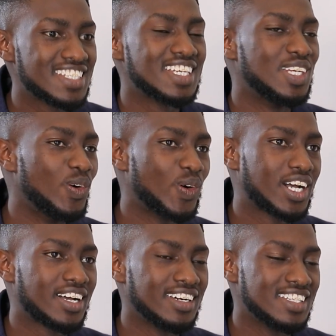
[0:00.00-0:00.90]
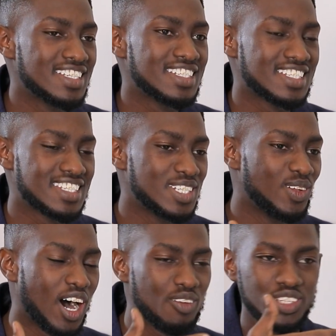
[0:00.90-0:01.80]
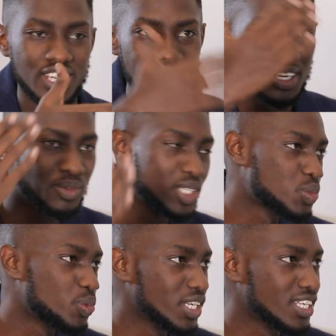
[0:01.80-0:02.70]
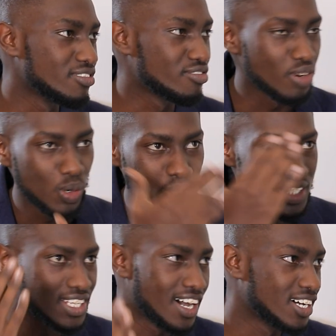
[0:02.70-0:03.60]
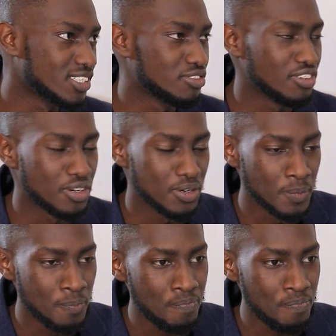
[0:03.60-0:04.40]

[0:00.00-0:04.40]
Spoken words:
doesn't still have the other image we've always had for